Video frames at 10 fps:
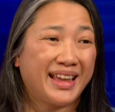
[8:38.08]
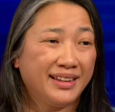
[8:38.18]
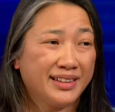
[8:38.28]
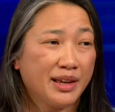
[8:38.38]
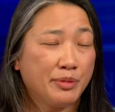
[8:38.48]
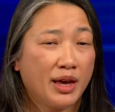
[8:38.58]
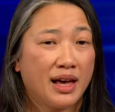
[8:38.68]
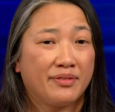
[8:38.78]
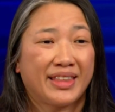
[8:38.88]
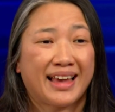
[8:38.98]
anytime you
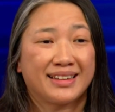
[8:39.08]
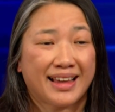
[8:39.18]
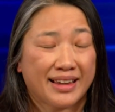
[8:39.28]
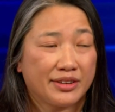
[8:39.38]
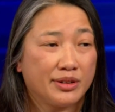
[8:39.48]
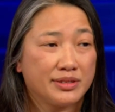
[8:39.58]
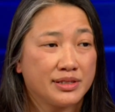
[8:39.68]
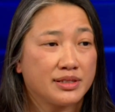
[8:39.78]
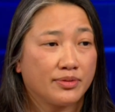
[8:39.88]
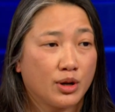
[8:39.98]
have that
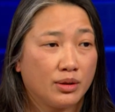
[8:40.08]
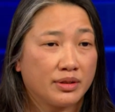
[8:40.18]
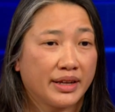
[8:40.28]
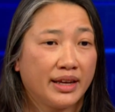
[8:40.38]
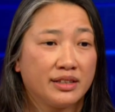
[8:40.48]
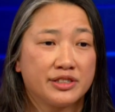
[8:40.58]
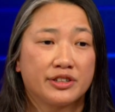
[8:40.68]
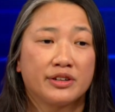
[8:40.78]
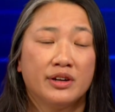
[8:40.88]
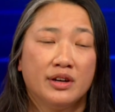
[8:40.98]
diagnosis of colon
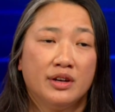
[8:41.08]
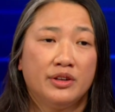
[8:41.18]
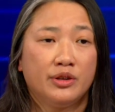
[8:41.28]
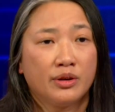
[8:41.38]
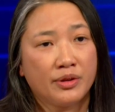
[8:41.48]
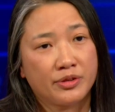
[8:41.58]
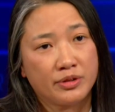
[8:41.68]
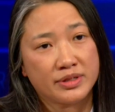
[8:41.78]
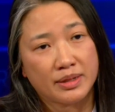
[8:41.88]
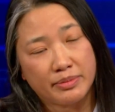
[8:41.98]
cancer, you go
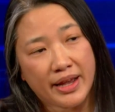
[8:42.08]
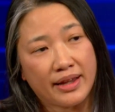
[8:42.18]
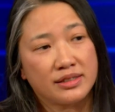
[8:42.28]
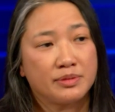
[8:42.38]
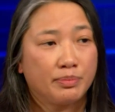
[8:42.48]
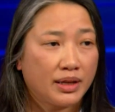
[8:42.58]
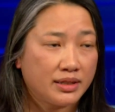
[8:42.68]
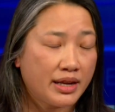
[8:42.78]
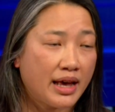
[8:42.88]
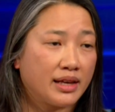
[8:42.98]
through some tests,
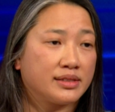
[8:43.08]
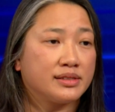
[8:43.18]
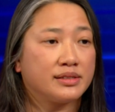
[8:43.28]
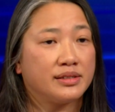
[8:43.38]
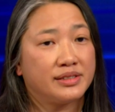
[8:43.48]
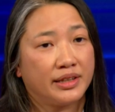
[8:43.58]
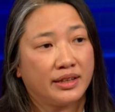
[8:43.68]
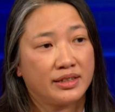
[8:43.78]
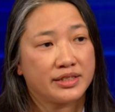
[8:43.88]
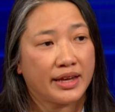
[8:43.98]
blood tests,
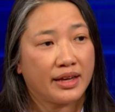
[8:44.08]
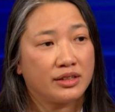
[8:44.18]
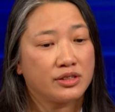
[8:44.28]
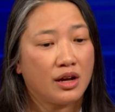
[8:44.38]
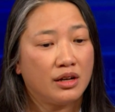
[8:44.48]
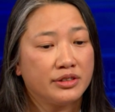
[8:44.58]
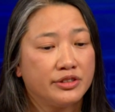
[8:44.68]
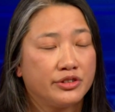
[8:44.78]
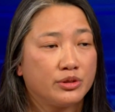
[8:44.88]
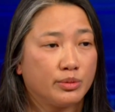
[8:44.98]
CT scans, all
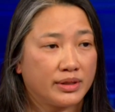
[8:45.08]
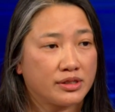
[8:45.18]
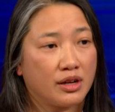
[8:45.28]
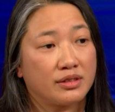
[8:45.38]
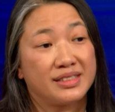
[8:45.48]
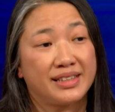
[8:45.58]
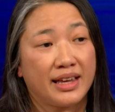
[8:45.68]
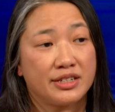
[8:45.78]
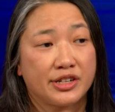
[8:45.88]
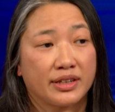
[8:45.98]
to do what's called
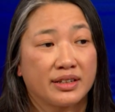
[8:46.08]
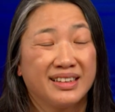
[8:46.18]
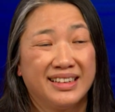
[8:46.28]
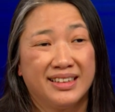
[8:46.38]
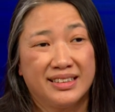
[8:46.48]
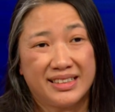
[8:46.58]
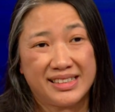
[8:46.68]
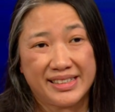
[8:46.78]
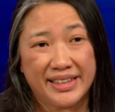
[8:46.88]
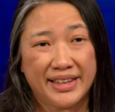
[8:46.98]
staging
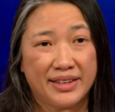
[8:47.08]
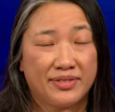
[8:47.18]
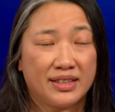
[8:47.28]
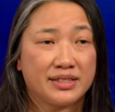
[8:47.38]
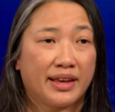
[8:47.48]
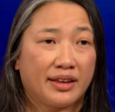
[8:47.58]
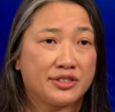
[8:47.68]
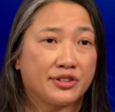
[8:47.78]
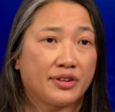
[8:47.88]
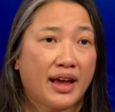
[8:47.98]
to see if this
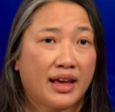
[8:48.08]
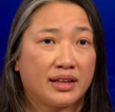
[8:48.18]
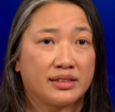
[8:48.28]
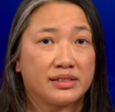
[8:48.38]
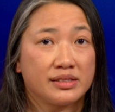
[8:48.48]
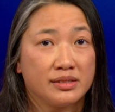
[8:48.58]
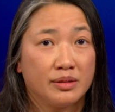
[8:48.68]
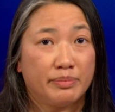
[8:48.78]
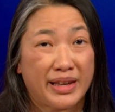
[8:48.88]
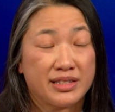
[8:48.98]
cancer has
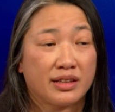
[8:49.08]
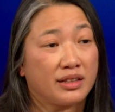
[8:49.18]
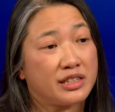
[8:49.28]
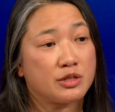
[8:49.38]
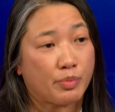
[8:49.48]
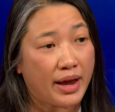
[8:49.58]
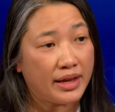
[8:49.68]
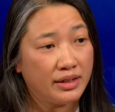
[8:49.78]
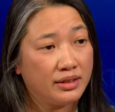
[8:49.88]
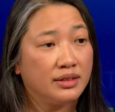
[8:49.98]
basically
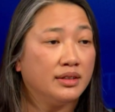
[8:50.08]
spread,